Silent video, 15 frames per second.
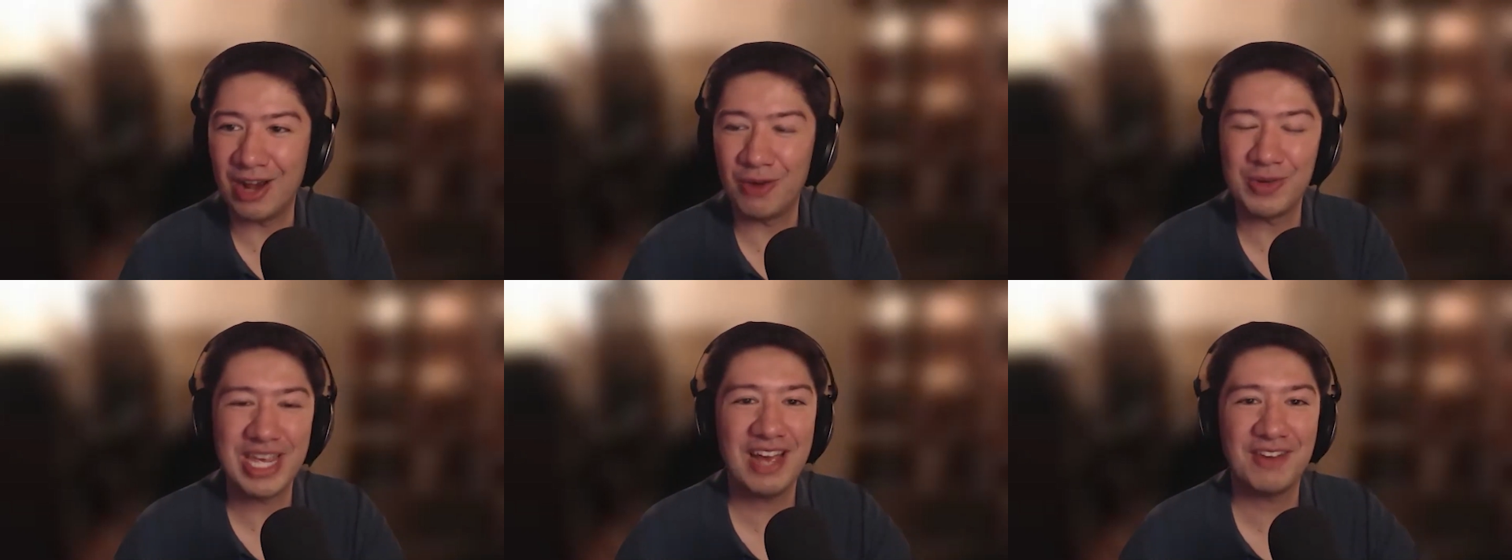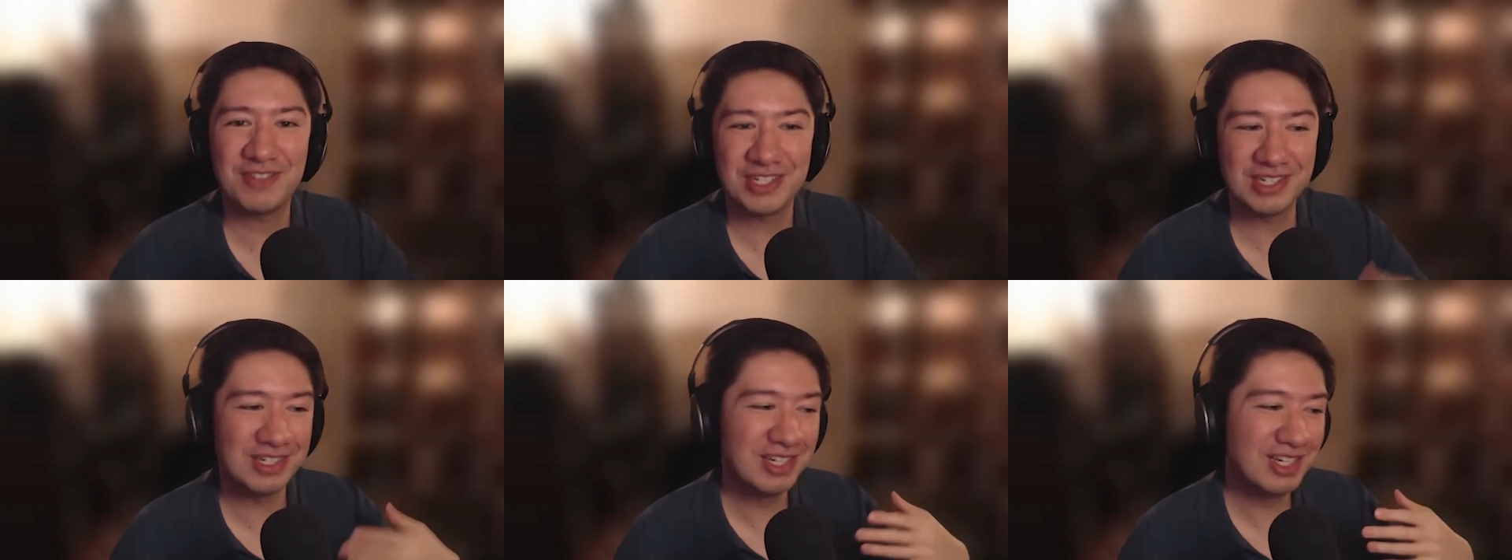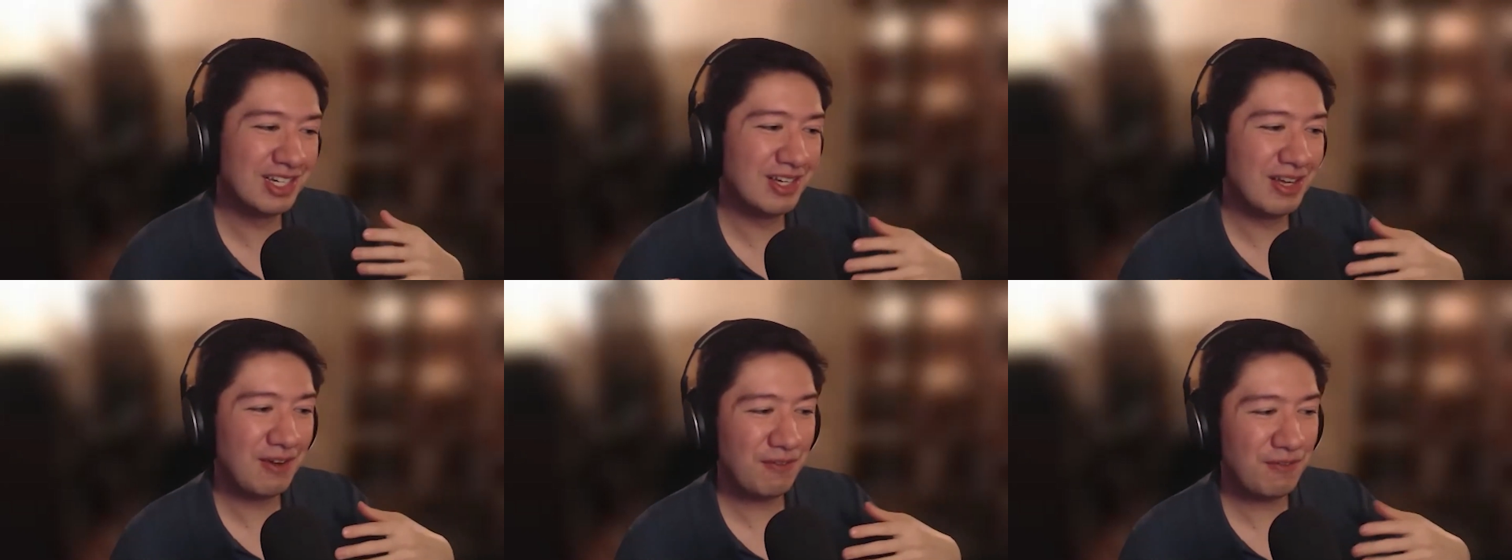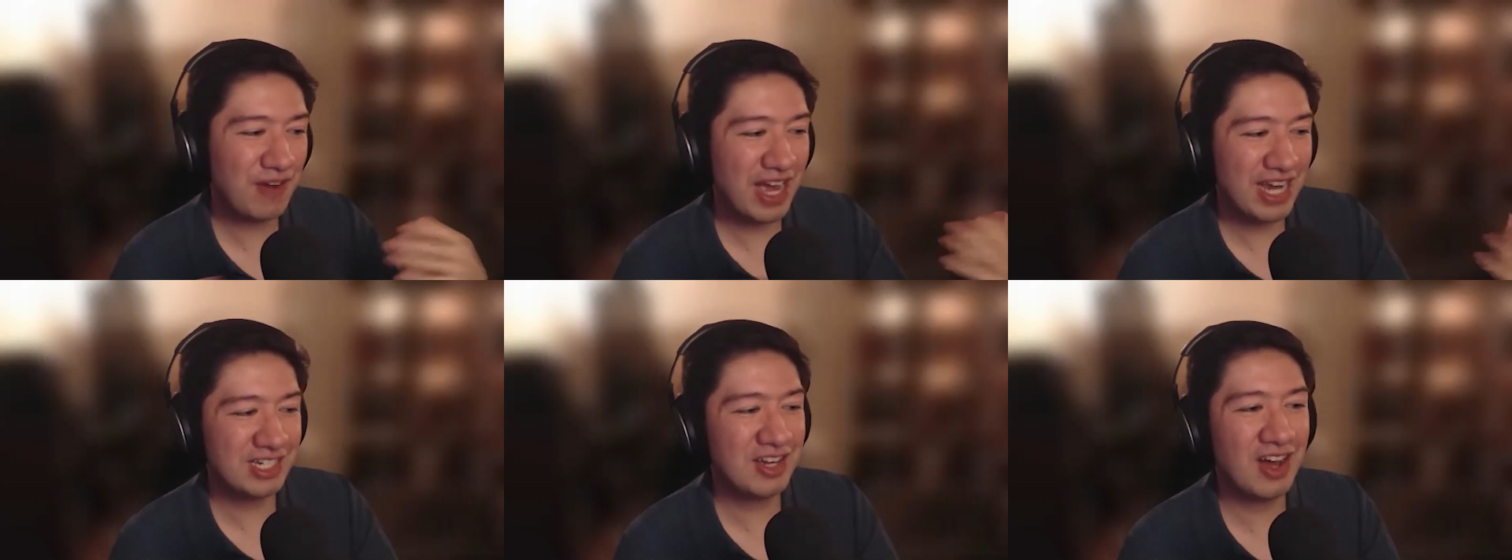We have to
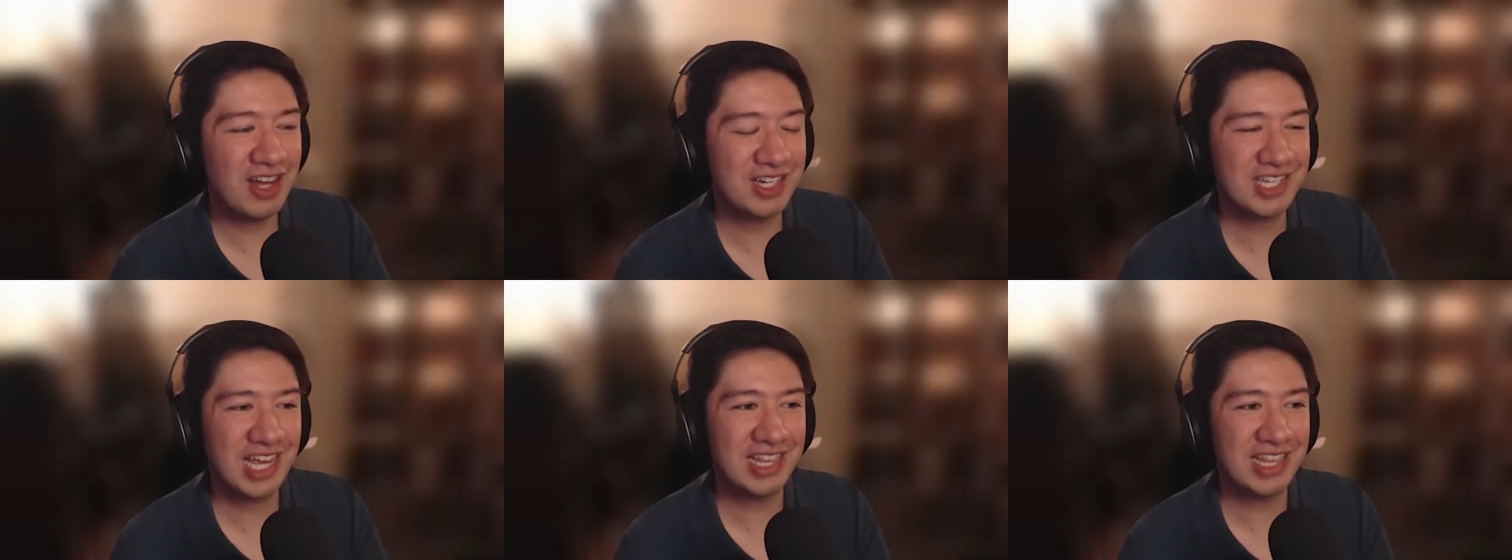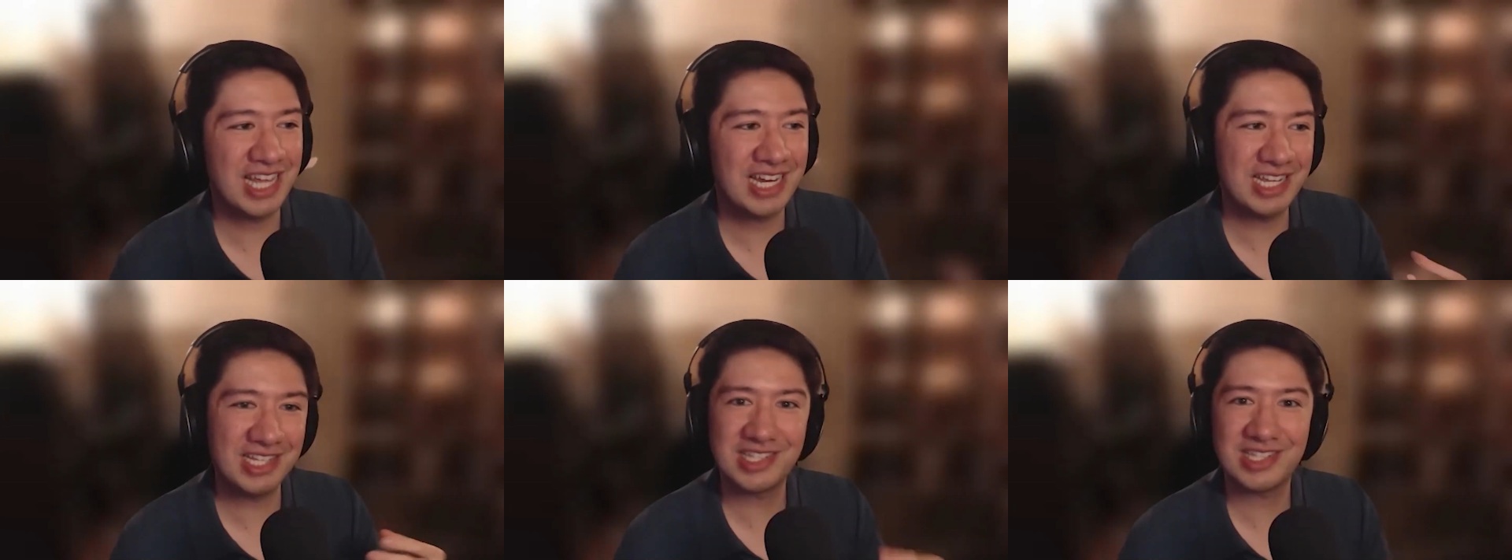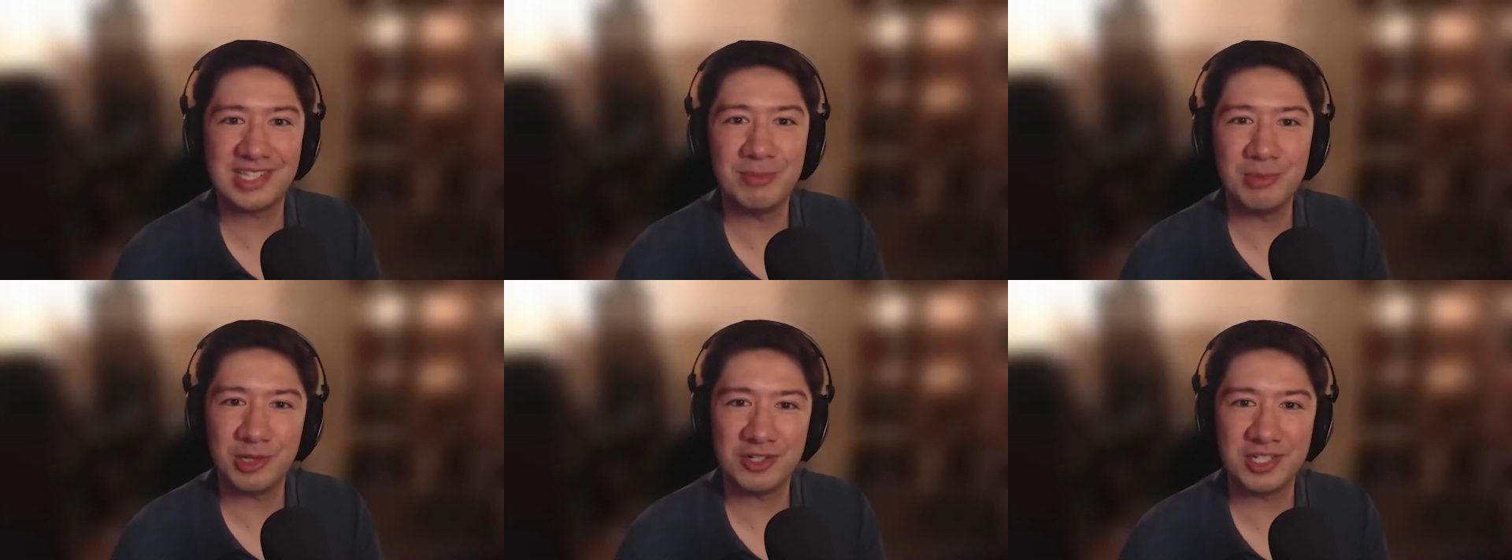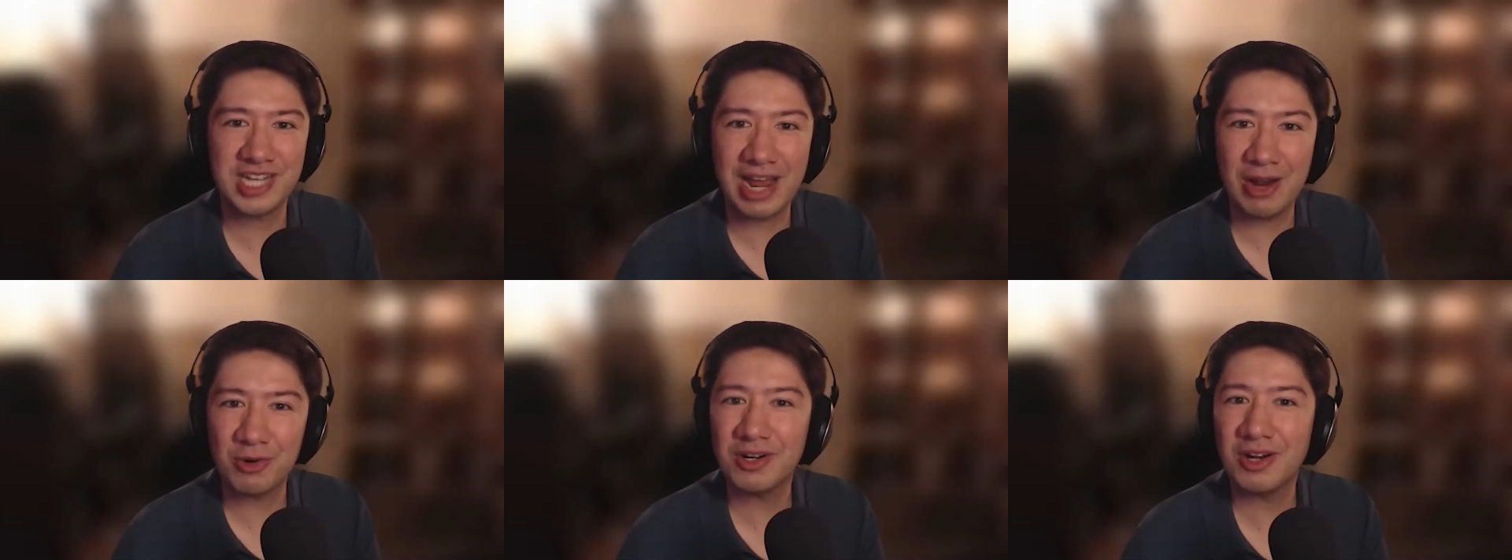find content that is similar to
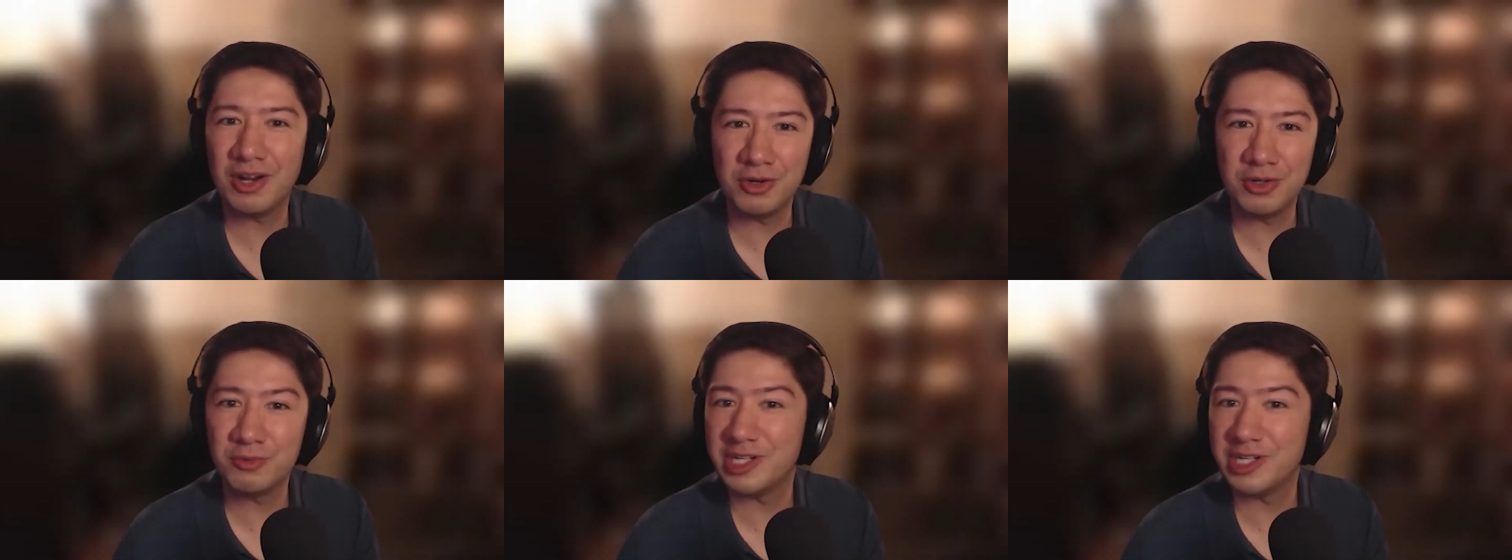our own,